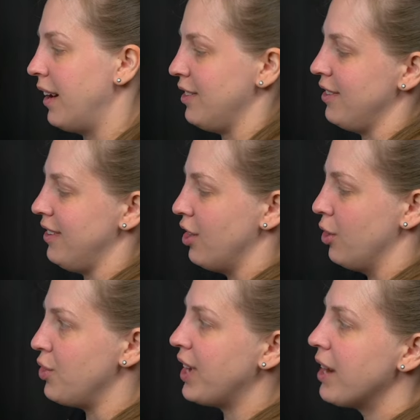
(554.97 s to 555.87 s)
you know,
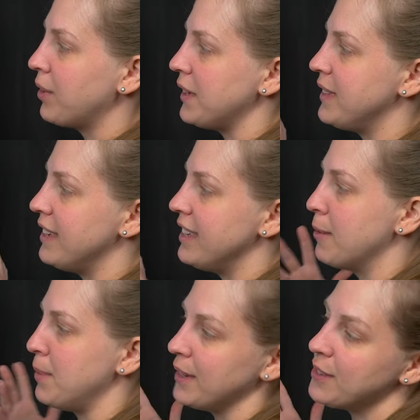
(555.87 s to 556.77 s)
you can't really see it
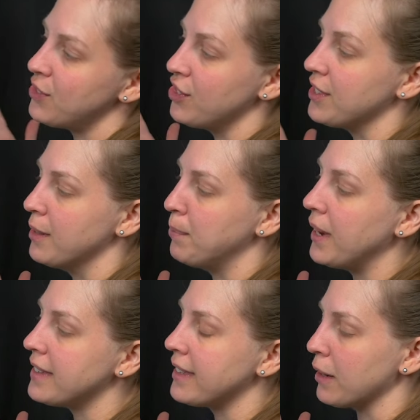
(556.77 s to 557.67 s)
yet because it's just the
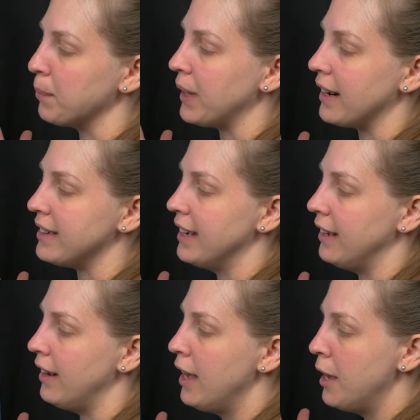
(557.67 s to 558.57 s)
base layer blocked
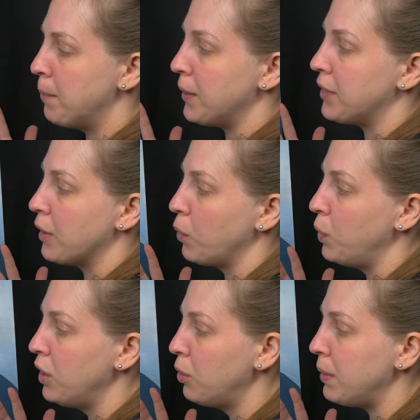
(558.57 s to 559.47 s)
in, but there
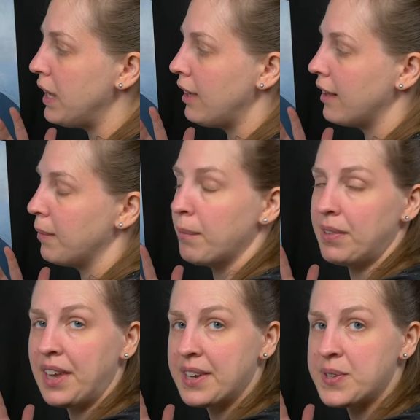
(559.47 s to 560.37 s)
will be
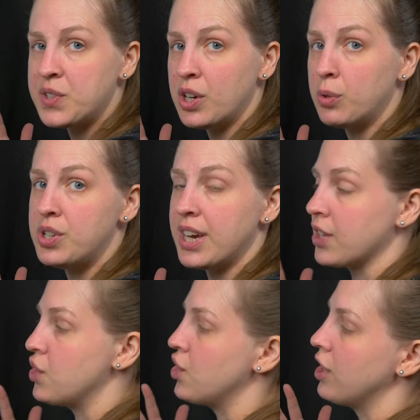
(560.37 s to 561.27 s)
less stone
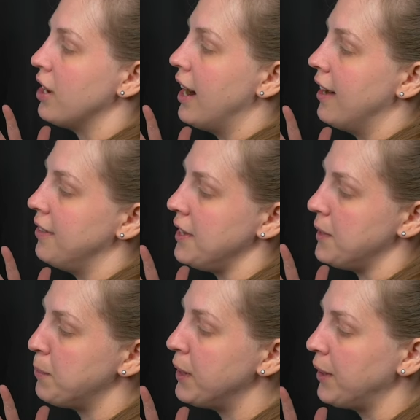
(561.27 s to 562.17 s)
texture on
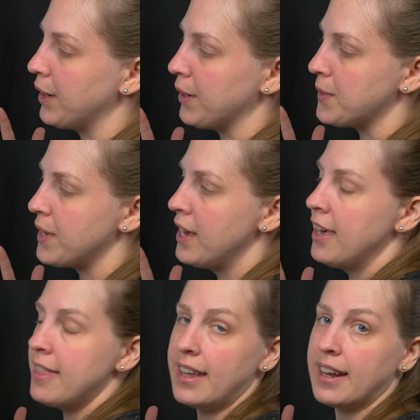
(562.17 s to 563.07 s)
these pillars
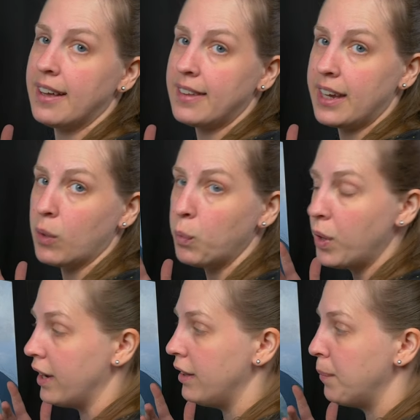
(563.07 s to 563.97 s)
than on layer
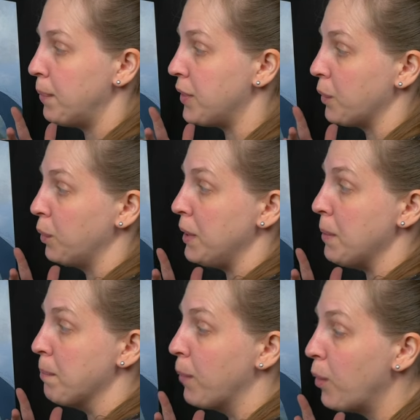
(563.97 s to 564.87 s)
one, but there will be
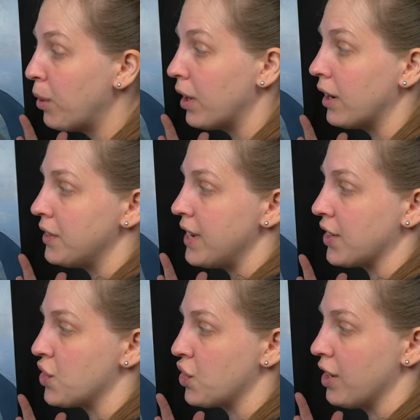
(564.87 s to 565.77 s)
more
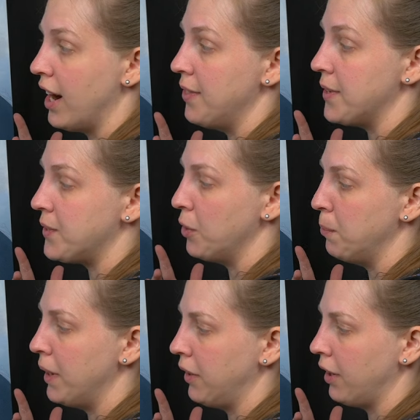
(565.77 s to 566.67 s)
texture on the
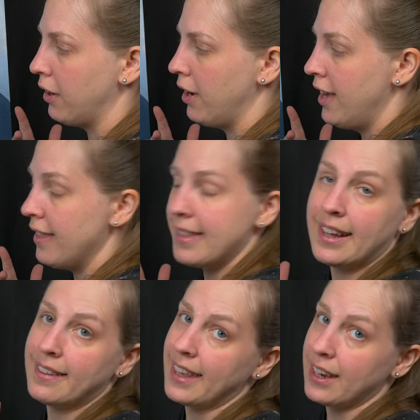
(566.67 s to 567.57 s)
stone pillar than
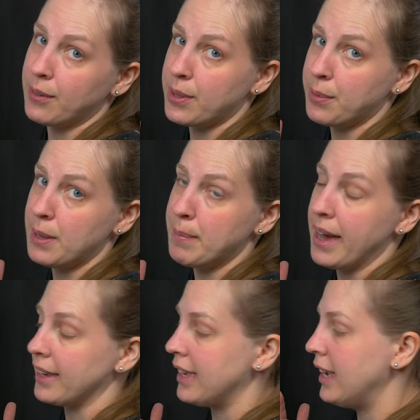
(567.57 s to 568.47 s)
on layer three
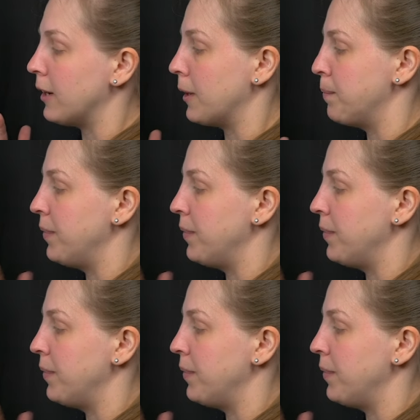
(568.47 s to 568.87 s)
back here.